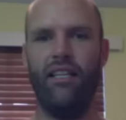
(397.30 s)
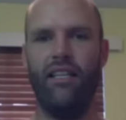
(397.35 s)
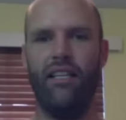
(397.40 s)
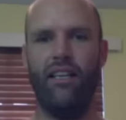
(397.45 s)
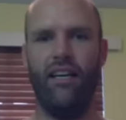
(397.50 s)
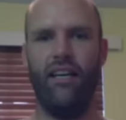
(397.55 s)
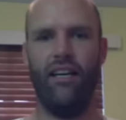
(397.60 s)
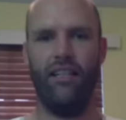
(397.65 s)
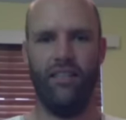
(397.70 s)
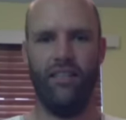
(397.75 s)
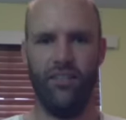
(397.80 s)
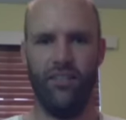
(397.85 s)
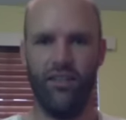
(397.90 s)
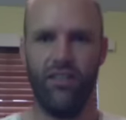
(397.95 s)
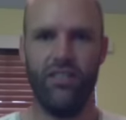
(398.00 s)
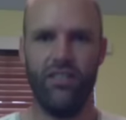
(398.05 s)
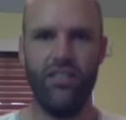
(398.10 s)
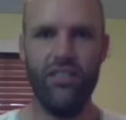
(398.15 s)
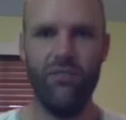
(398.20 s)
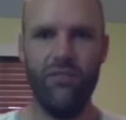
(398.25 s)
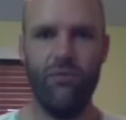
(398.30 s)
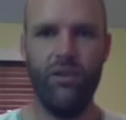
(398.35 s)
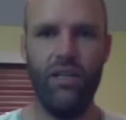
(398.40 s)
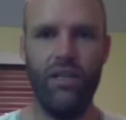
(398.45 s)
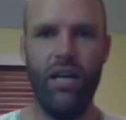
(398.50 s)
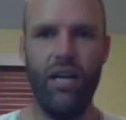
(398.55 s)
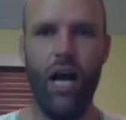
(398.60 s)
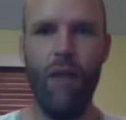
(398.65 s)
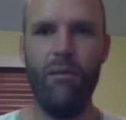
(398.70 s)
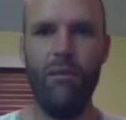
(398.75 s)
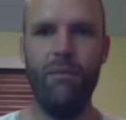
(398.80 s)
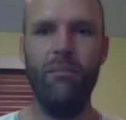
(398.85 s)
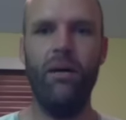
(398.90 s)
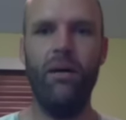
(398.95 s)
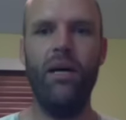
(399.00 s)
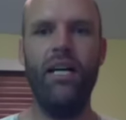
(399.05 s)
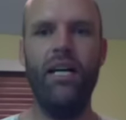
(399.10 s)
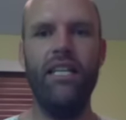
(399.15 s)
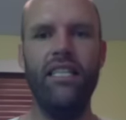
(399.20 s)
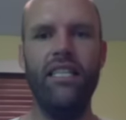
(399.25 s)
the doctors were
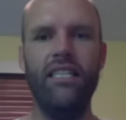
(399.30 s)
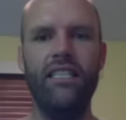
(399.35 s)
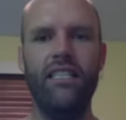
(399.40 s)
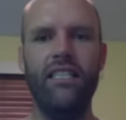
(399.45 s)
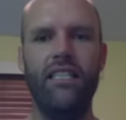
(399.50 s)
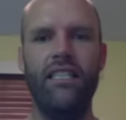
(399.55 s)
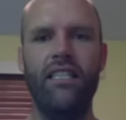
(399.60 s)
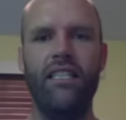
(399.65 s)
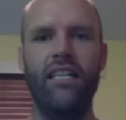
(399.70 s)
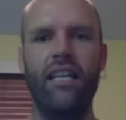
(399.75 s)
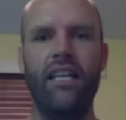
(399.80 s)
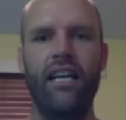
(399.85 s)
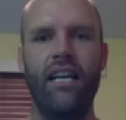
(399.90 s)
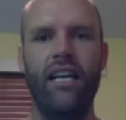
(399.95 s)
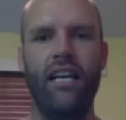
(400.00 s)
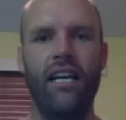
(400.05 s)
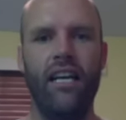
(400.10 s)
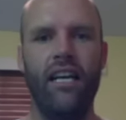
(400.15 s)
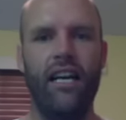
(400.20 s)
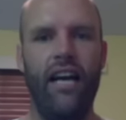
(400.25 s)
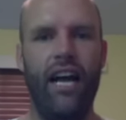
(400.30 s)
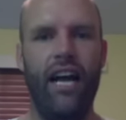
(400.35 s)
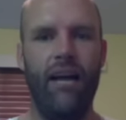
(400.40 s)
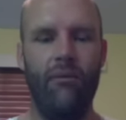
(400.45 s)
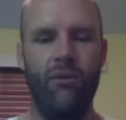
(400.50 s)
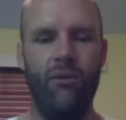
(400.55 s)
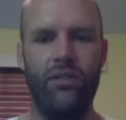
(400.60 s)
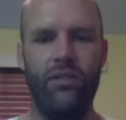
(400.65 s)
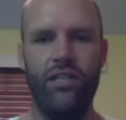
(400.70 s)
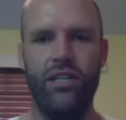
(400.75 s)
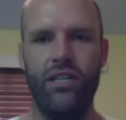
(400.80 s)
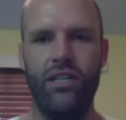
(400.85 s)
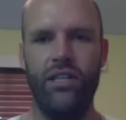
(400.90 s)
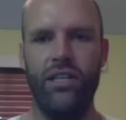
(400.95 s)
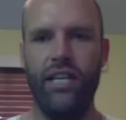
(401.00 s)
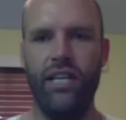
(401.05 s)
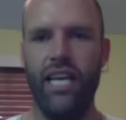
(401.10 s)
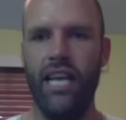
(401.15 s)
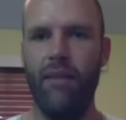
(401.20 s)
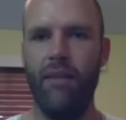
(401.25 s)
open-minded and able to
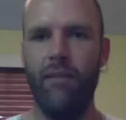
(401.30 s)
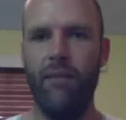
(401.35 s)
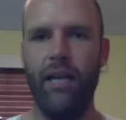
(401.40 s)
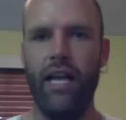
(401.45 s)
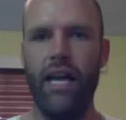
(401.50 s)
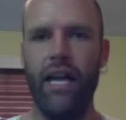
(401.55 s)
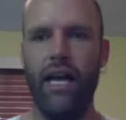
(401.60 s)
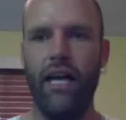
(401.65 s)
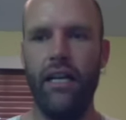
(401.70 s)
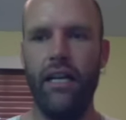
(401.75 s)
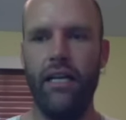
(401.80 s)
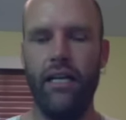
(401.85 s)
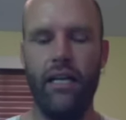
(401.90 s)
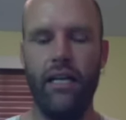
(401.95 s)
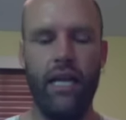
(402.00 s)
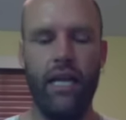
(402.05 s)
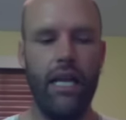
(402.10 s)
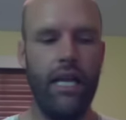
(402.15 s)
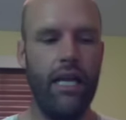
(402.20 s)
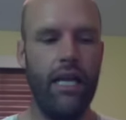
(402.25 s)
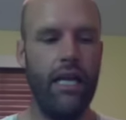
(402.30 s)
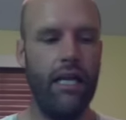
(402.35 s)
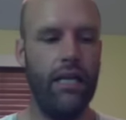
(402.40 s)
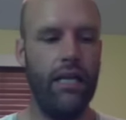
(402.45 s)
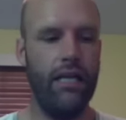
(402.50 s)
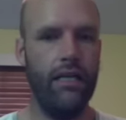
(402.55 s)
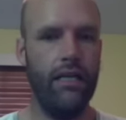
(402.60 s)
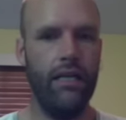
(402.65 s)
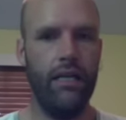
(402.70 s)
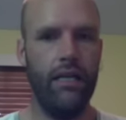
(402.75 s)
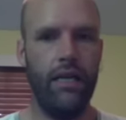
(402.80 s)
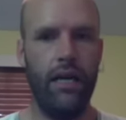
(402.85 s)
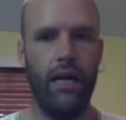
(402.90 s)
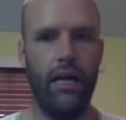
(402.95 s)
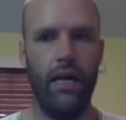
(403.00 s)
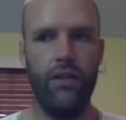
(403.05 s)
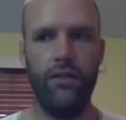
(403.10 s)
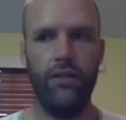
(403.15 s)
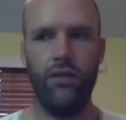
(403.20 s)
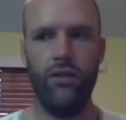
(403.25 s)
hear me out and hear
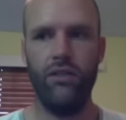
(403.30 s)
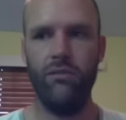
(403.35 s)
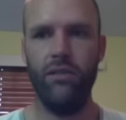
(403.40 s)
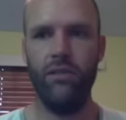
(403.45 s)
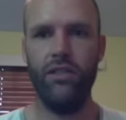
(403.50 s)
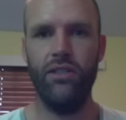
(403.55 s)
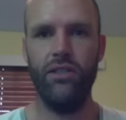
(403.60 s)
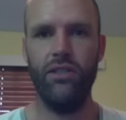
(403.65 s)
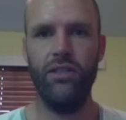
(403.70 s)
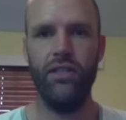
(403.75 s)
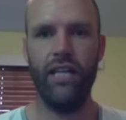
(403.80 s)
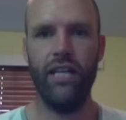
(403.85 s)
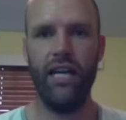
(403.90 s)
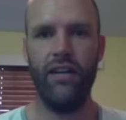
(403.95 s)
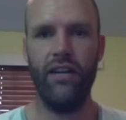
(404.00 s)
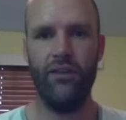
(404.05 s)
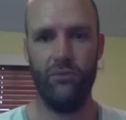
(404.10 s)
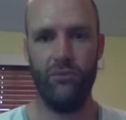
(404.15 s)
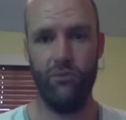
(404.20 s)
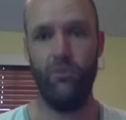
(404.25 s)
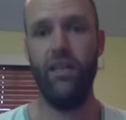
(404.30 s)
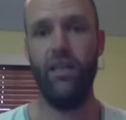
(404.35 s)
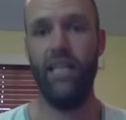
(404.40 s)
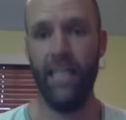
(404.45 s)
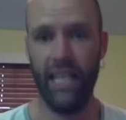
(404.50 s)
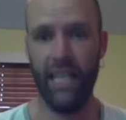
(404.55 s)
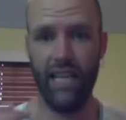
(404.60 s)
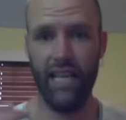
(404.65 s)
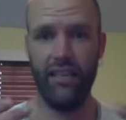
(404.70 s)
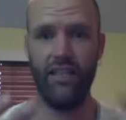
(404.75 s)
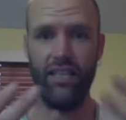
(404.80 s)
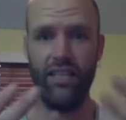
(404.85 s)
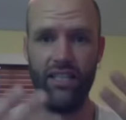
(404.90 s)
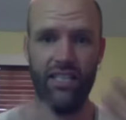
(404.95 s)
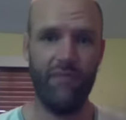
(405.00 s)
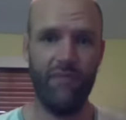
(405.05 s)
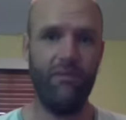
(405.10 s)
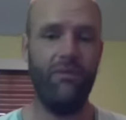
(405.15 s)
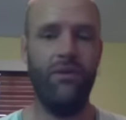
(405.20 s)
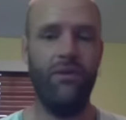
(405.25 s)
Dr. McDougall out. I was really, like I
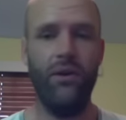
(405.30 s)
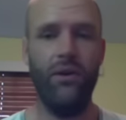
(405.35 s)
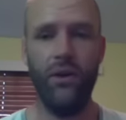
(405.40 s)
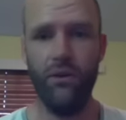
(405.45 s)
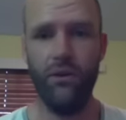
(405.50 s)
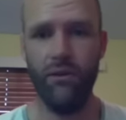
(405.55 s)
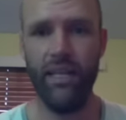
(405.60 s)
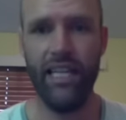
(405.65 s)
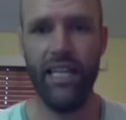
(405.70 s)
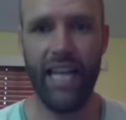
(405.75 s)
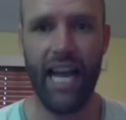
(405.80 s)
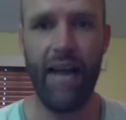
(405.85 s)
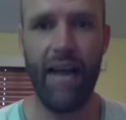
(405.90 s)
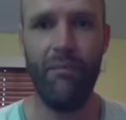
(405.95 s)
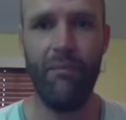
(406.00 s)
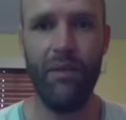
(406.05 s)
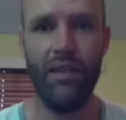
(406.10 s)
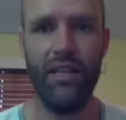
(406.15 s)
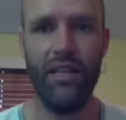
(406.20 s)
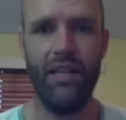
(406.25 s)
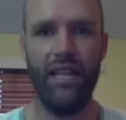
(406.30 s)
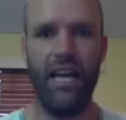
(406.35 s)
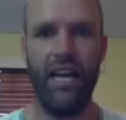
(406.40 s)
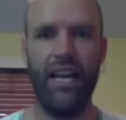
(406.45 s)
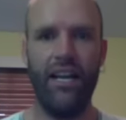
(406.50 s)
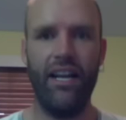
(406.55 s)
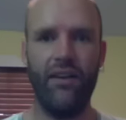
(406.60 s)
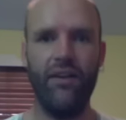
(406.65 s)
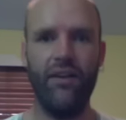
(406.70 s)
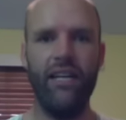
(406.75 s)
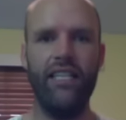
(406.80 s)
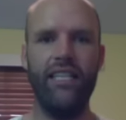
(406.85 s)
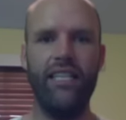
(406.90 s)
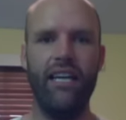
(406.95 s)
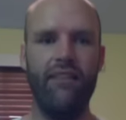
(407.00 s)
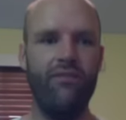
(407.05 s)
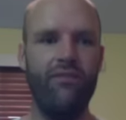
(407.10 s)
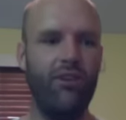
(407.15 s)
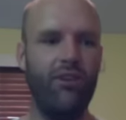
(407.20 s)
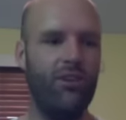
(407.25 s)
said before, really happy that they agreed to
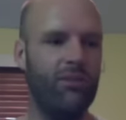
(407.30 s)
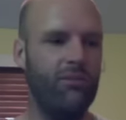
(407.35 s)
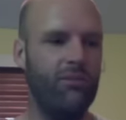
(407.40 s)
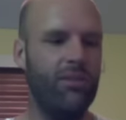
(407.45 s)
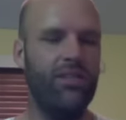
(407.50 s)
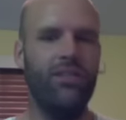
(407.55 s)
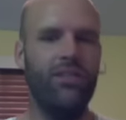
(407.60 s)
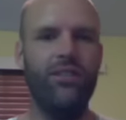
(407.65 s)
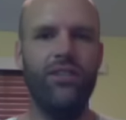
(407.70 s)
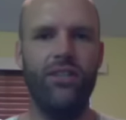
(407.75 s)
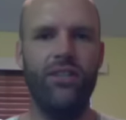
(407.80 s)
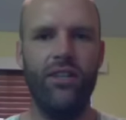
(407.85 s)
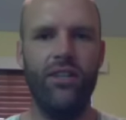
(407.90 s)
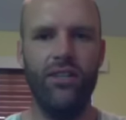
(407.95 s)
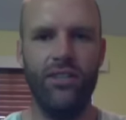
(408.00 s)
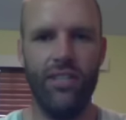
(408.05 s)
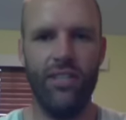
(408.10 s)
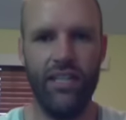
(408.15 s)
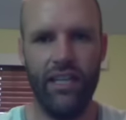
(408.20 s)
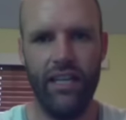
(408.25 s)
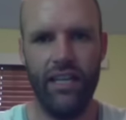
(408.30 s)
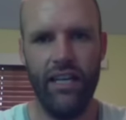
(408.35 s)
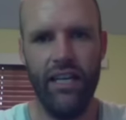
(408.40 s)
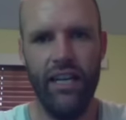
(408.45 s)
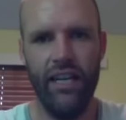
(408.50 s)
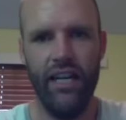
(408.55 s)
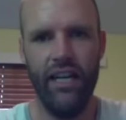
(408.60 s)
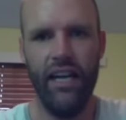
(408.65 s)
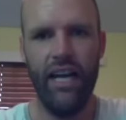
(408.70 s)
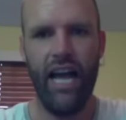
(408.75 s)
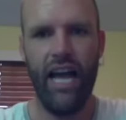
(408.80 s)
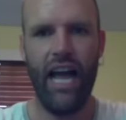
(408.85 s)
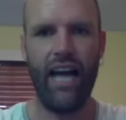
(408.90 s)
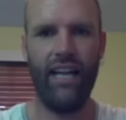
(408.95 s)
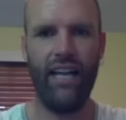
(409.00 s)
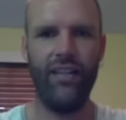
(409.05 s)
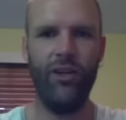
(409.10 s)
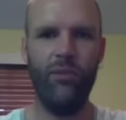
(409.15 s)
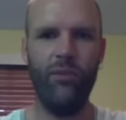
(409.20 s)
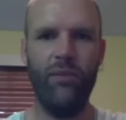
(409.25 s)
have Dr. McDougall on to add a
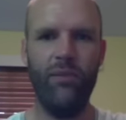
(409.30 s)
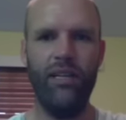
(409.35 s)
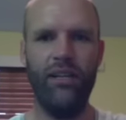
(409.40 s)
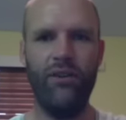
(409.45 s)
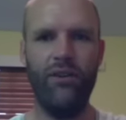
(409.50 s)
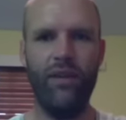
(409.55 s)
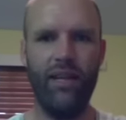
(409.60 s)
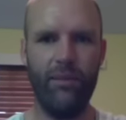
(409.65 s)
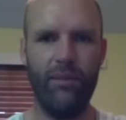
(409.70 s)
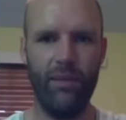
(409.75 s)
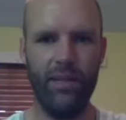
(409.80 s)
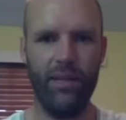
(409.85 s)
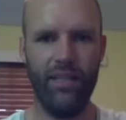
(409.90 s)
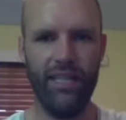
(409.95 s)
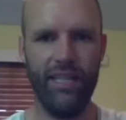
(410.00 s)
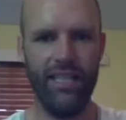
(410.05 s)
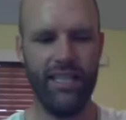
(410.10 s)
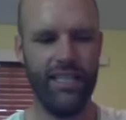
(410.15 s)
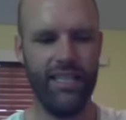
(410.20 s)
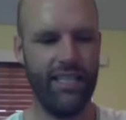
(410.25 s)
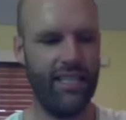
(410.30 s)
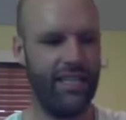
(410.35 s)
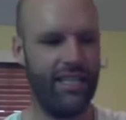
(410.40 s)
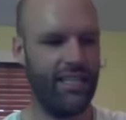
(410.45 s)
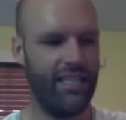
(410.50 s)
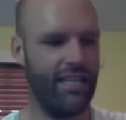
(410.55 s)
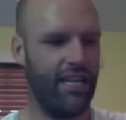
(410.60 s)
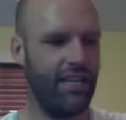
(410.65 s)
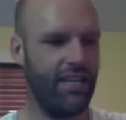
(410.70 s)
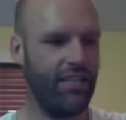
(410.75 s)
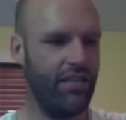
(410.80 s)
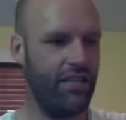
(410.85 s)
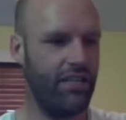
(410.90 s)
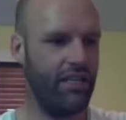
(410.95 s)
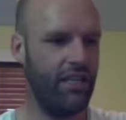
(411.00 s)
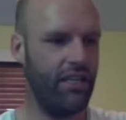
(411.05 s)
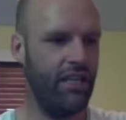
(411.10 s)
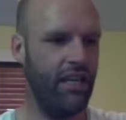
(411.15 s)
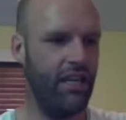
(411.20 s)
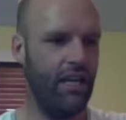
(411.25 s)
little bit of credibility to the
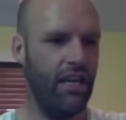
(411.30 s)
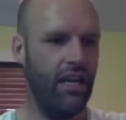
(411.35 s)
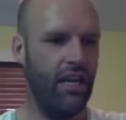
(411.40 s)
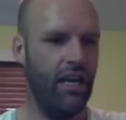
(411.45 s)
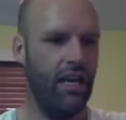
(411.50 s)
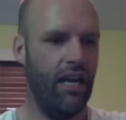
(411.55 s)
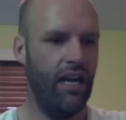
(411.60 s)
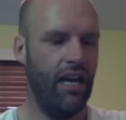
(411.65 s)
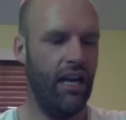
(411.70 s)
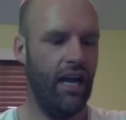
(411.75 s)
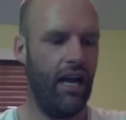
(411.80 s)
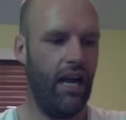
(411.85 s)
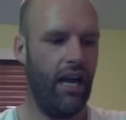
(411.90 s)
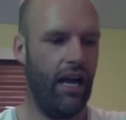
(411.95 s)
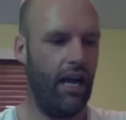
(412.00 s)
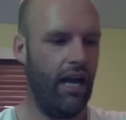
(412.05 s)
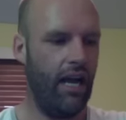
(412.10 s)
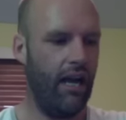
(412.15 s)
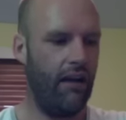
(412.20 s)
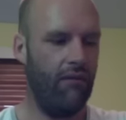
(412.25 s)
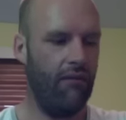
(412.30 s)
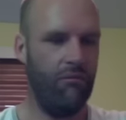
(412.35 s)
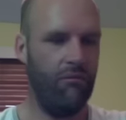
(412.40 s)
discussion. They